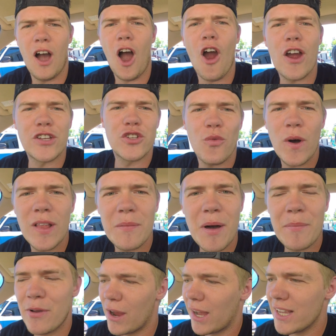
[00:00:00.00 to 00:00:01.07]
All right, so while I'm
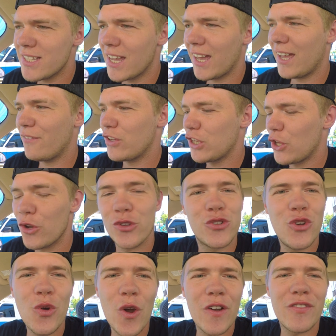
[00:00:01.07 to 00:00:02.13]
up here, I guess I could give a little
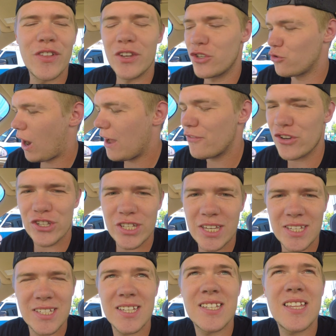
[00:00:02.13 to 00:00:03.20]
tour of the driver's
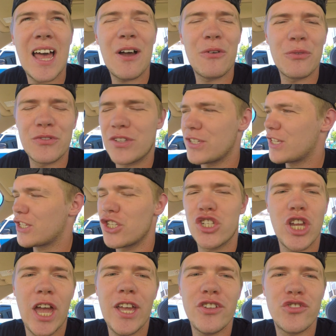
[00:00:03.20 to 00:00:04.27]
seat since it's
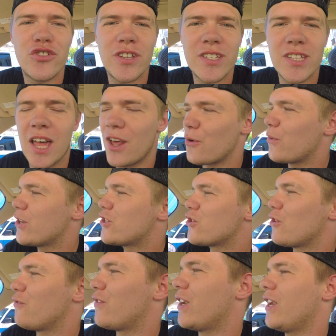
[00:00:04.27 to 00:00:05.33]
changed since that
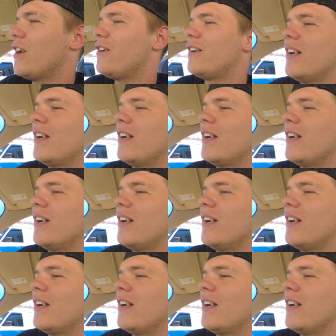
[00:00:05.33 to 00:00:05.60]
original video.